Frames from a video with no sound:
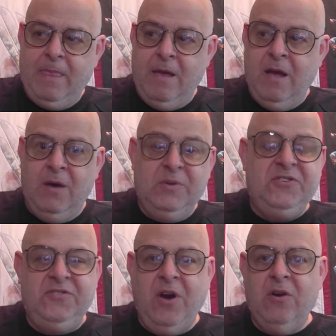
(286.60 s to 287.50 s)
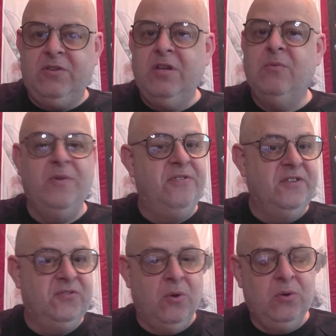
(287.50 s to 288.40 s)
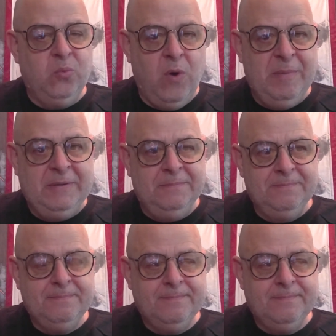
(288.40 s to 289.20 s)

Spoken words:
we start with this old woman